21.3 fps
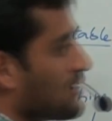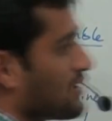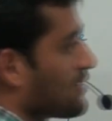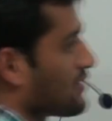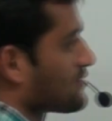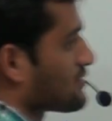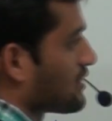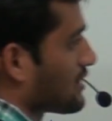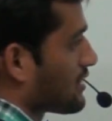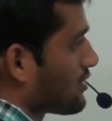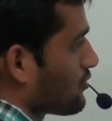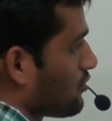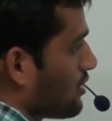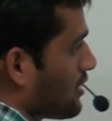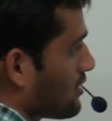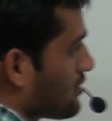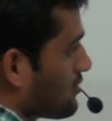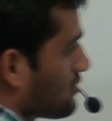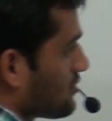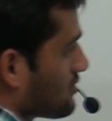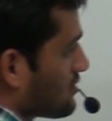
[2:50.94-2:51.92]
it is taking
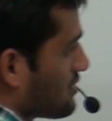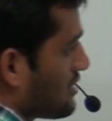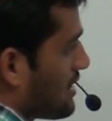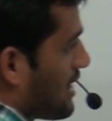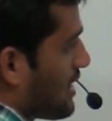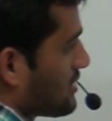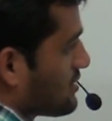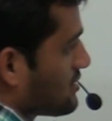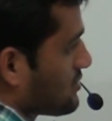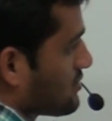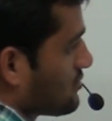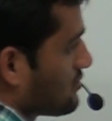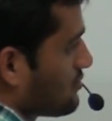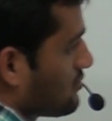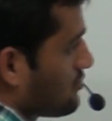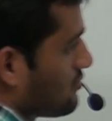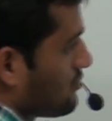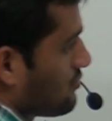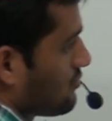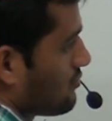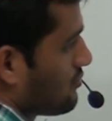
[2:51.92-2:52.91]
what? Slash
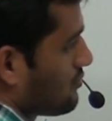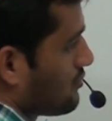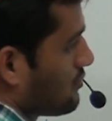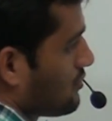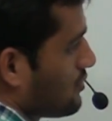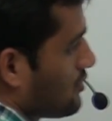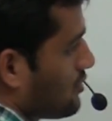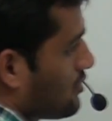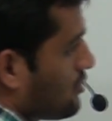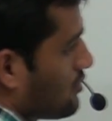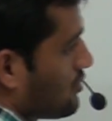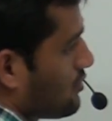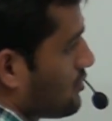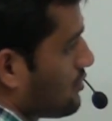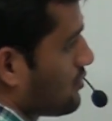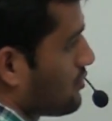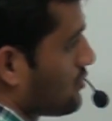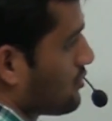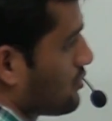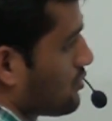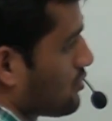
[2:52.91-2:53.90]

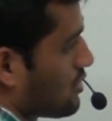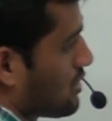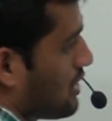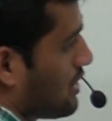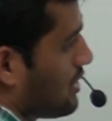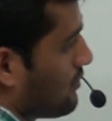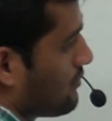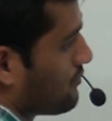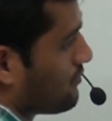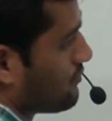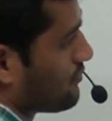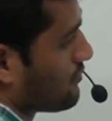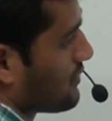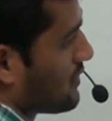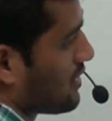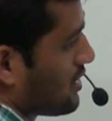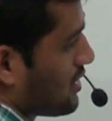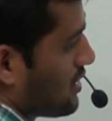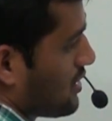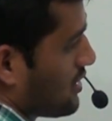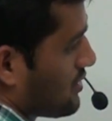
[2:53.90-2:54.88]
Durga
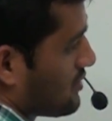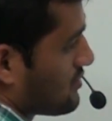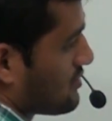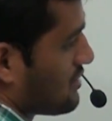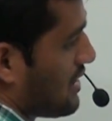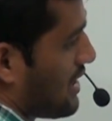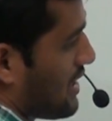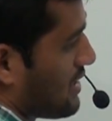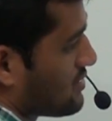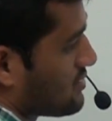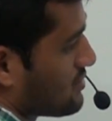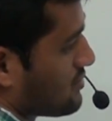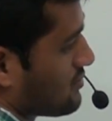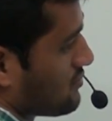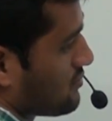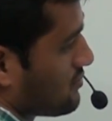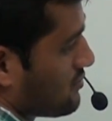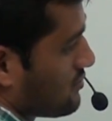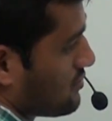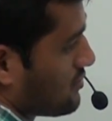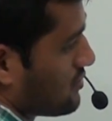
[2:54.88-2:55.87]
slash
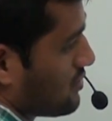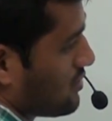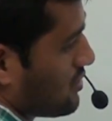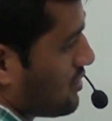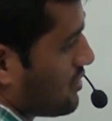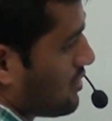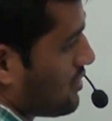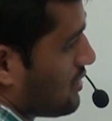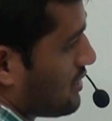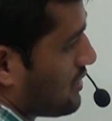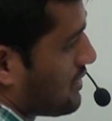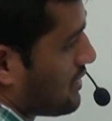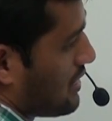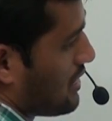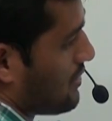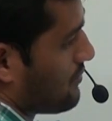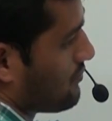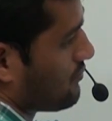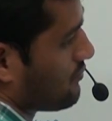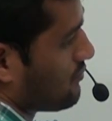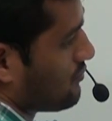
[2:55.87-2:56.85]

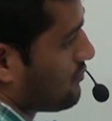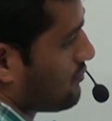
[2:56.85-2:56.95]
Ram.